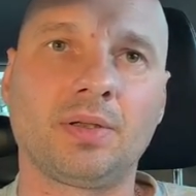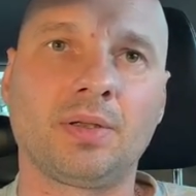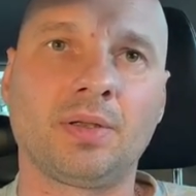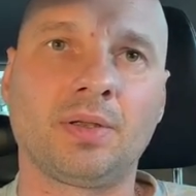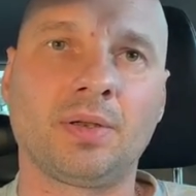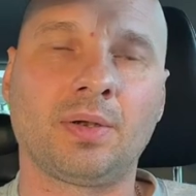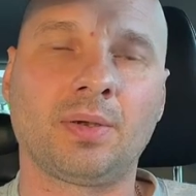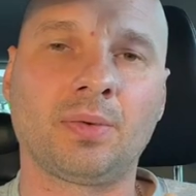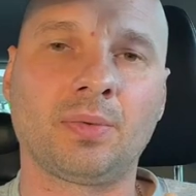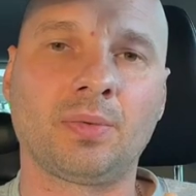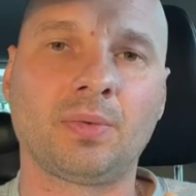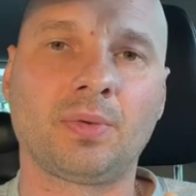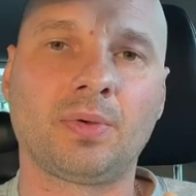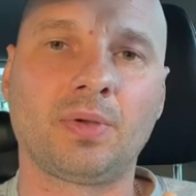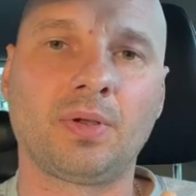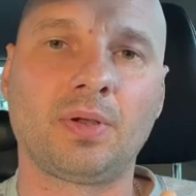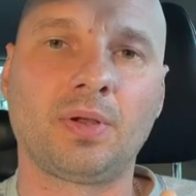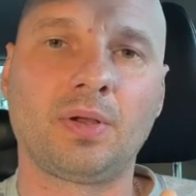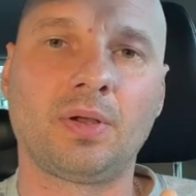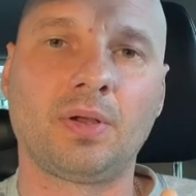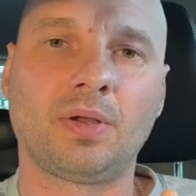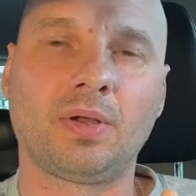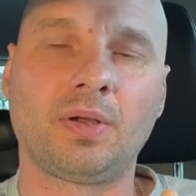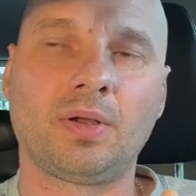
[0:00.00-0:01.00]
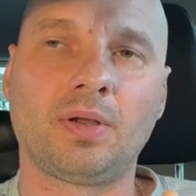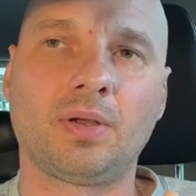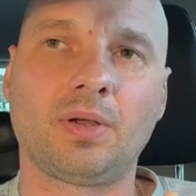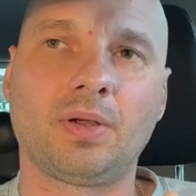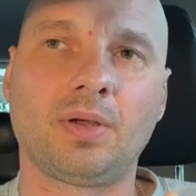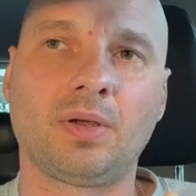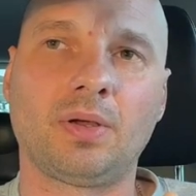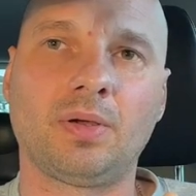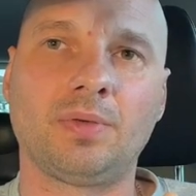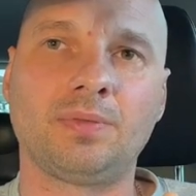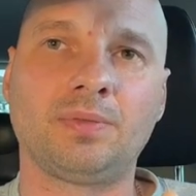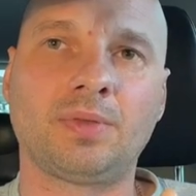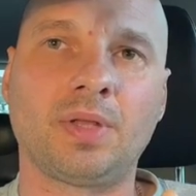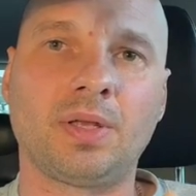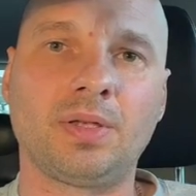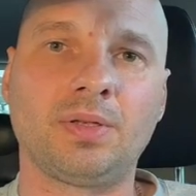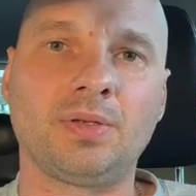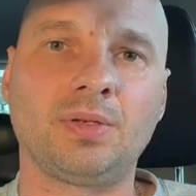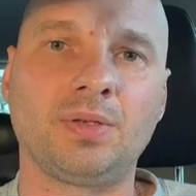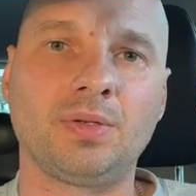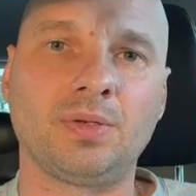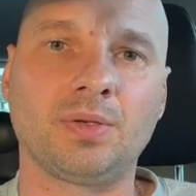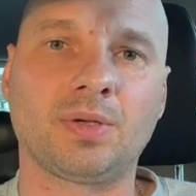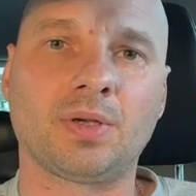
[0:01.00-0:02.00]
you know,
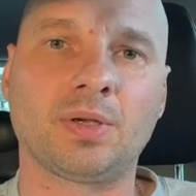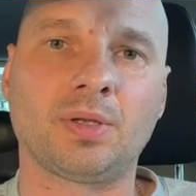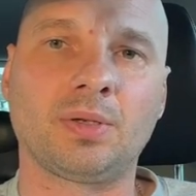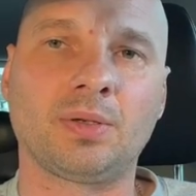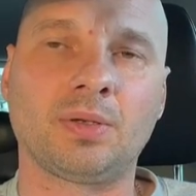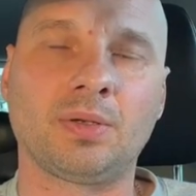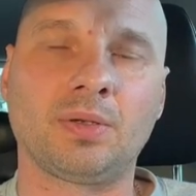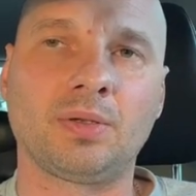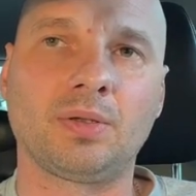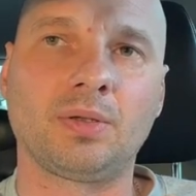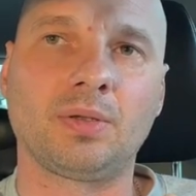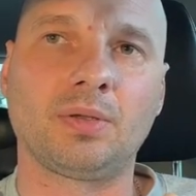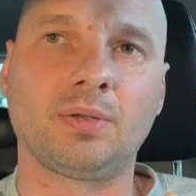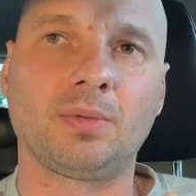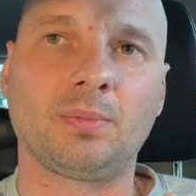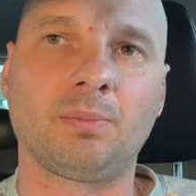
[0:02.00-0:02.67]
then you can